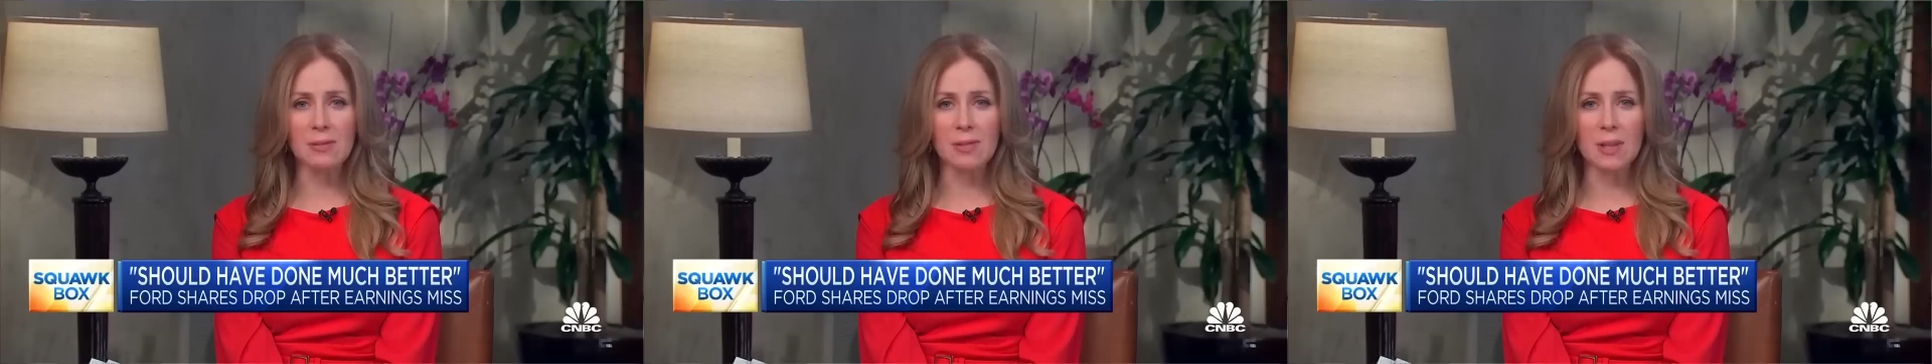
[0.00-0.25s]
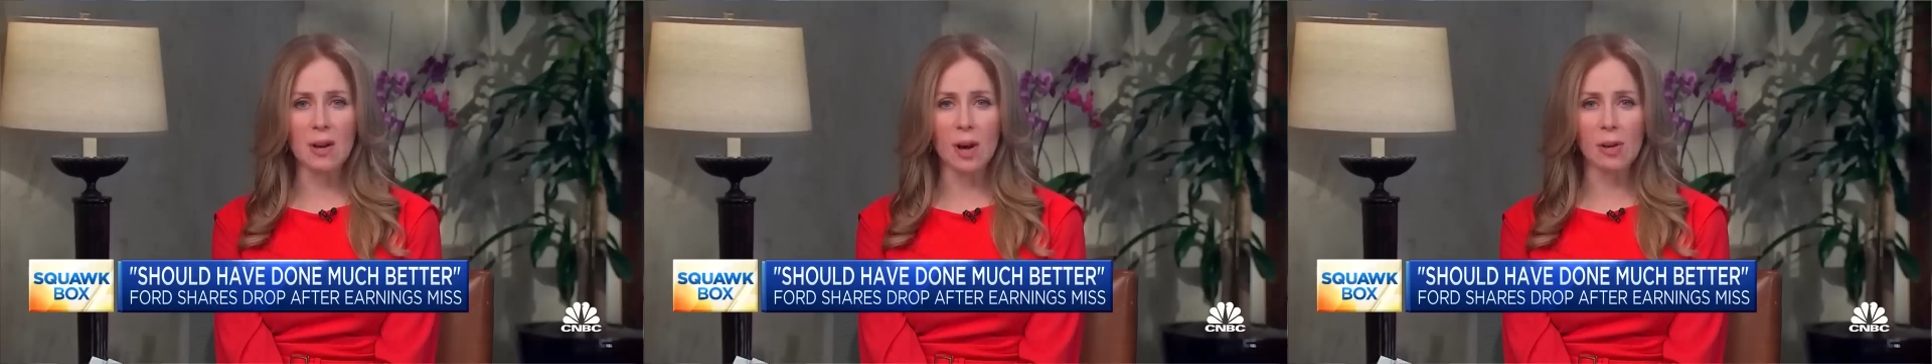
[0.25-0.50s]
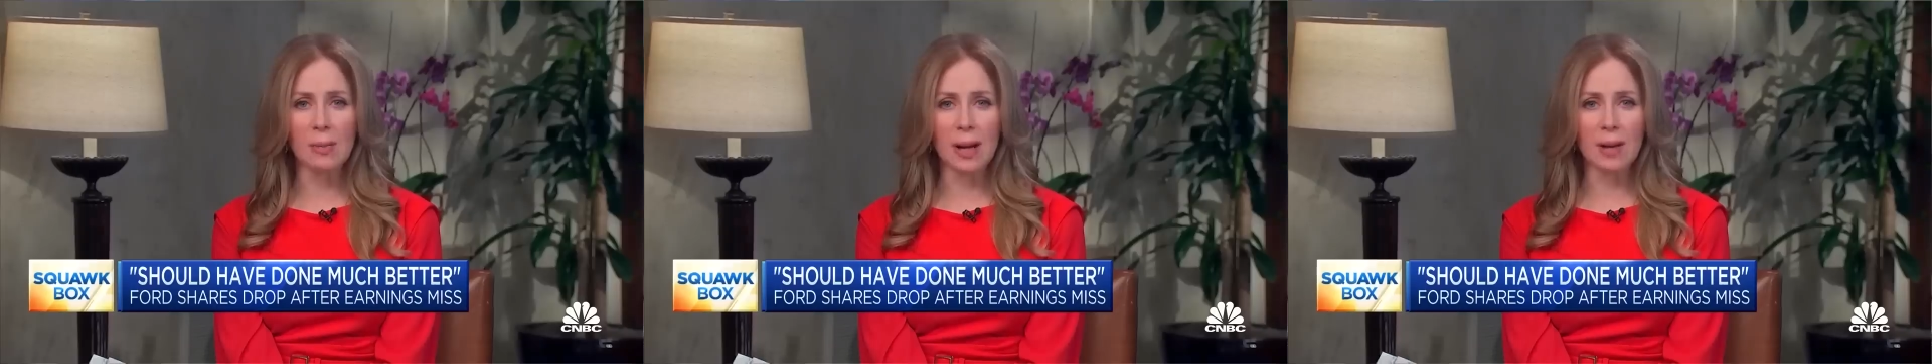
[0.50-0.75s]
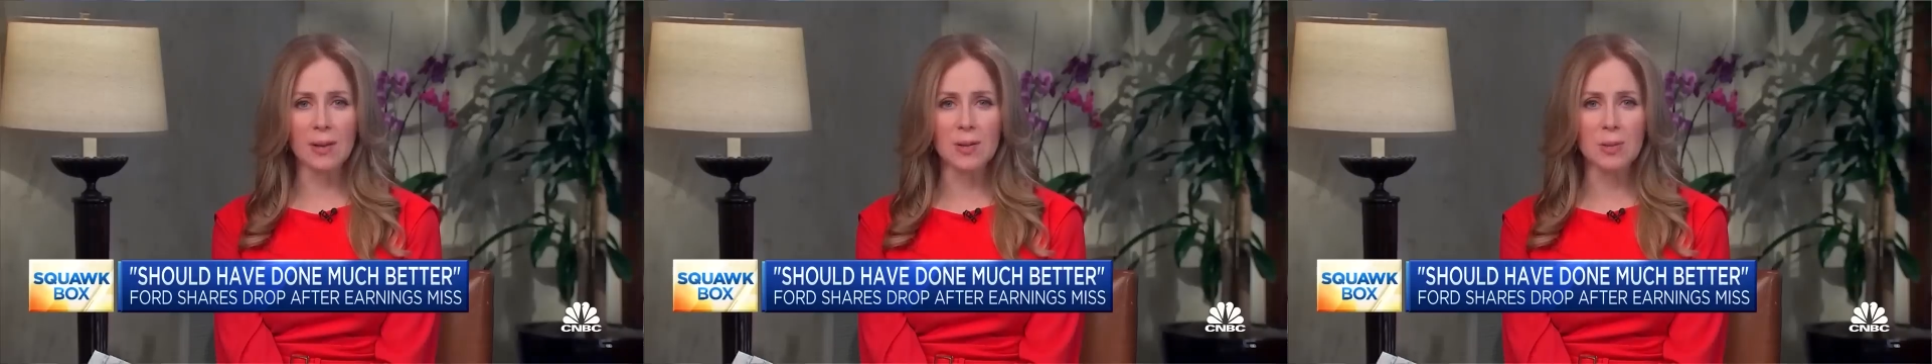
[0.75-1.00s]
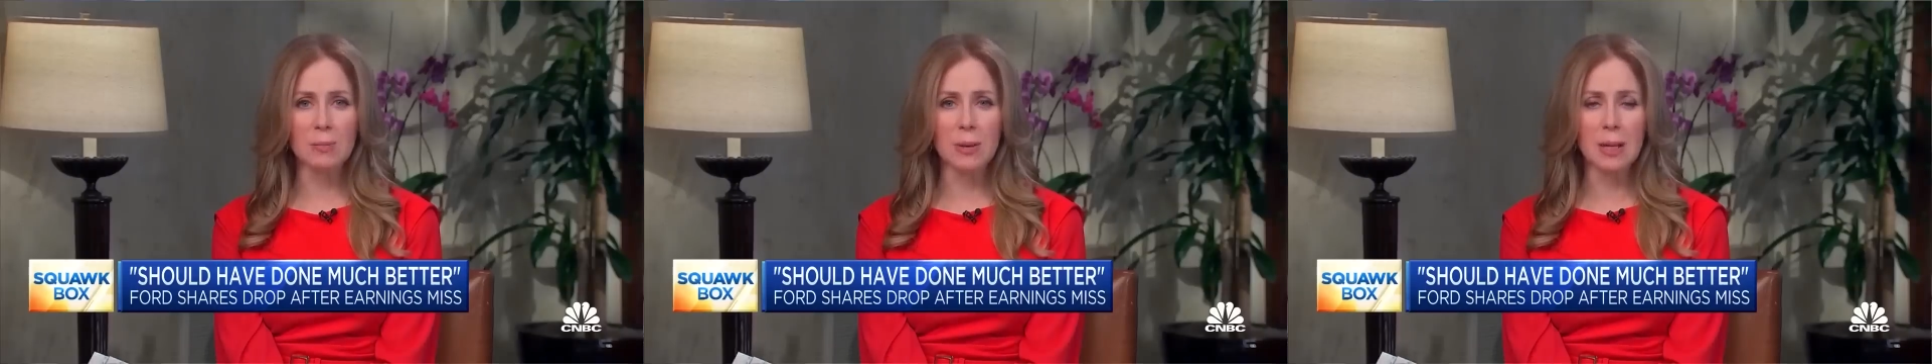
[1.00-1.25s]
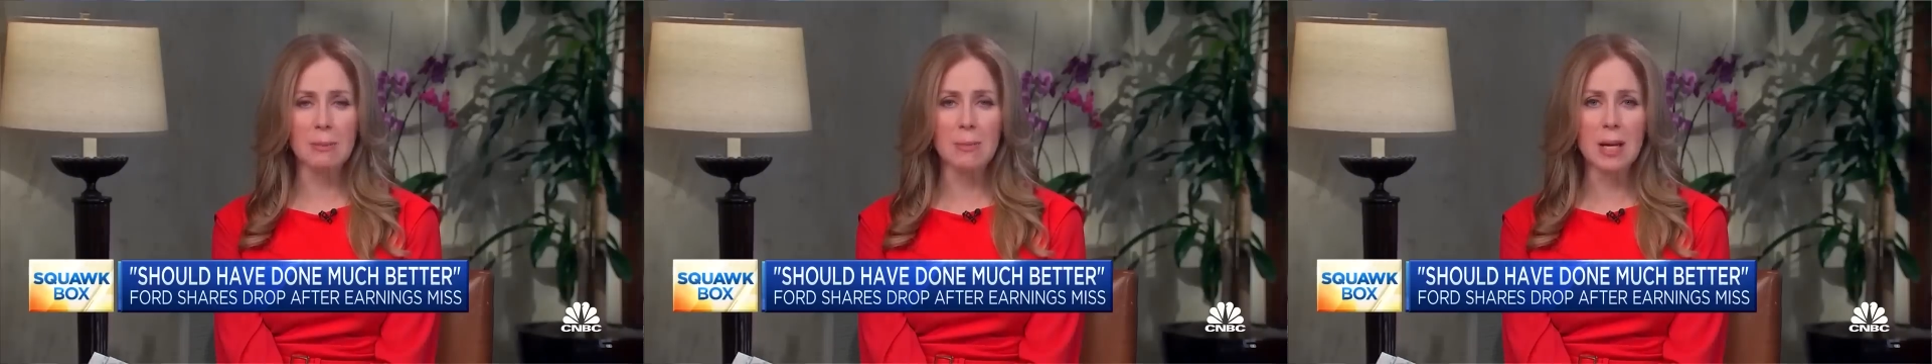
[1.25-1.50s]
after the automaker's
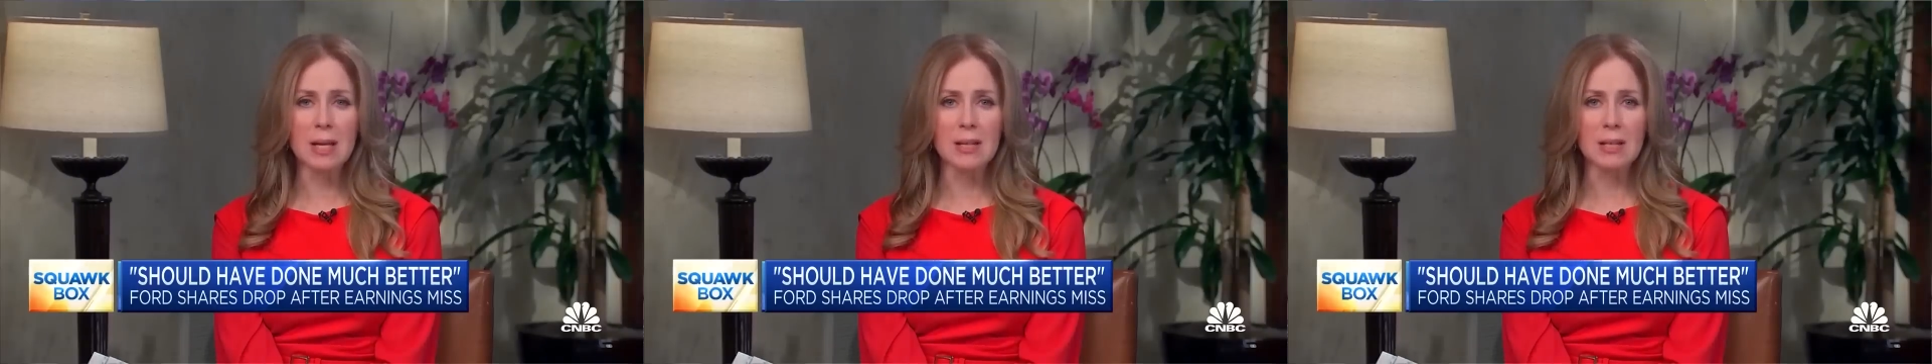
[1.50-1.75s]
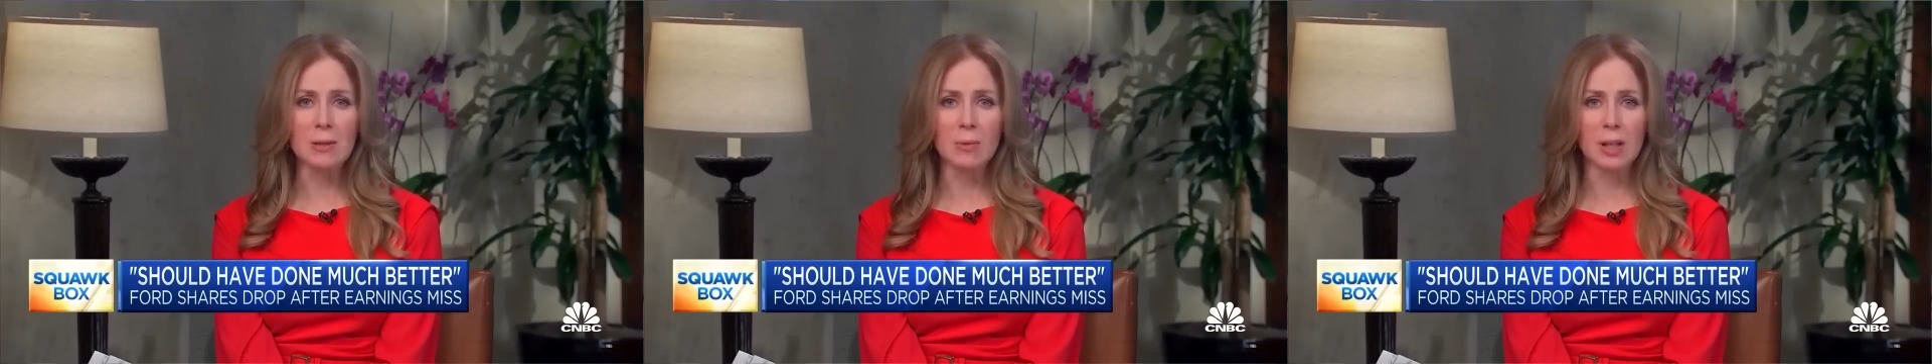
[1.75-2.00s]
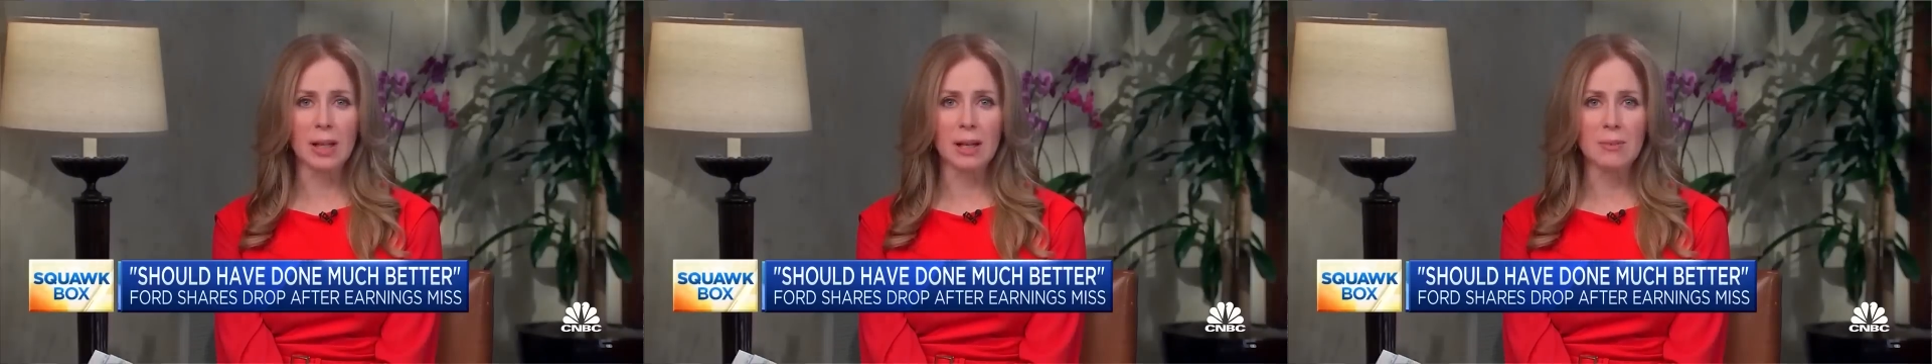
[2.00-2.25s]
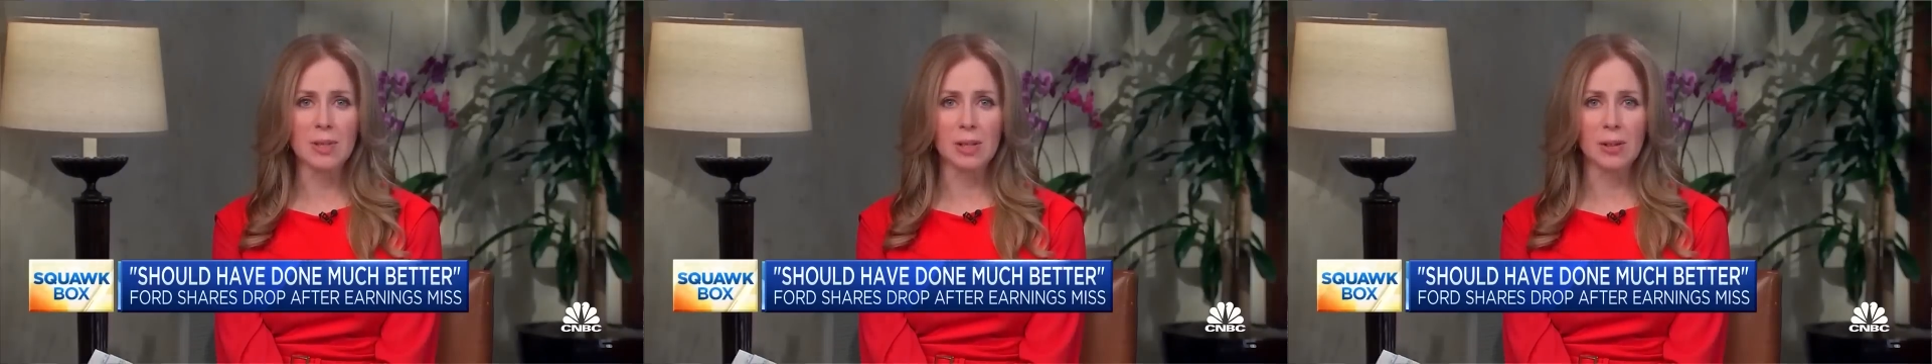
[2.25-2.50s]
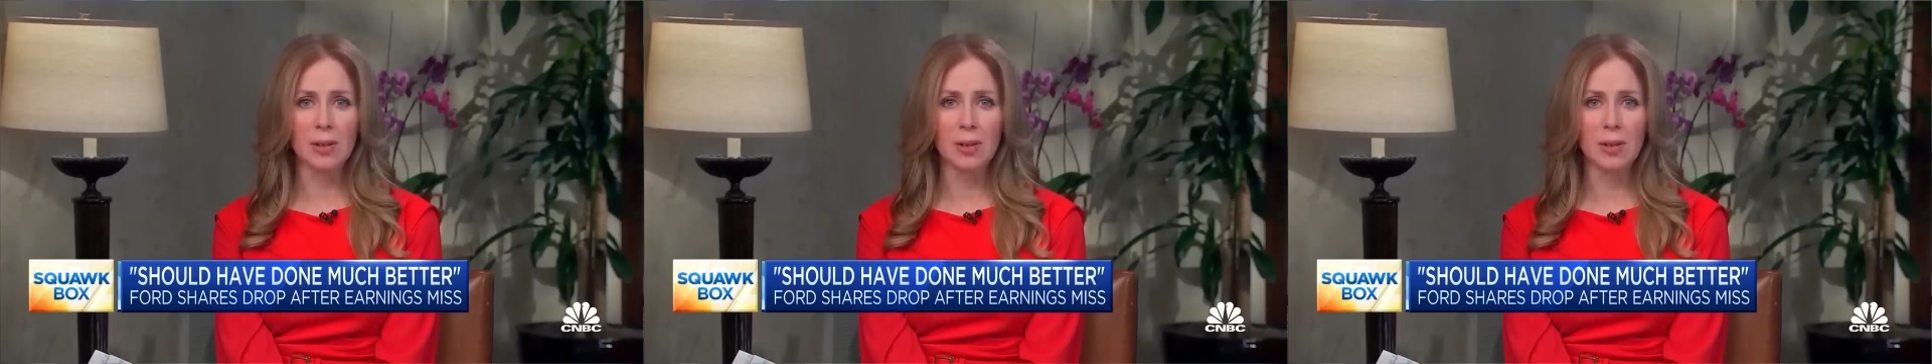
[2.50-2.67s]
big miss when it comes to